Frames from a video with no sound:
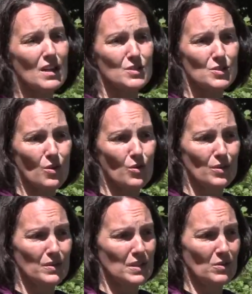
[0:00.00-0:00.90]

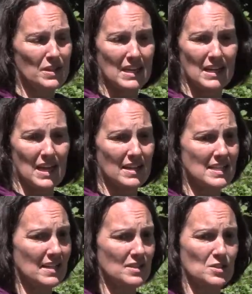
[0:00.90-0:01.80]
So, you know, they can
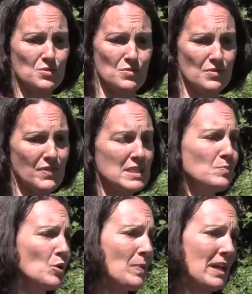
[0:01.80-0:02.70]
contact us through the
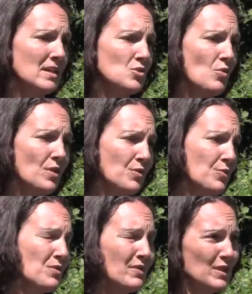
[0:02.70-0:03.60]
Facebook page or
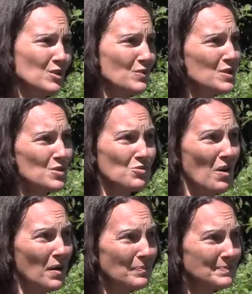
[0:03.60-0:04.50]
through the Village of
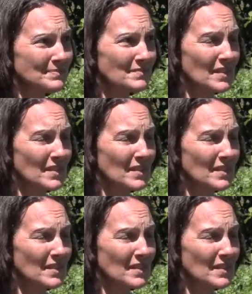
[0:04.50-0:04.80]
Strum.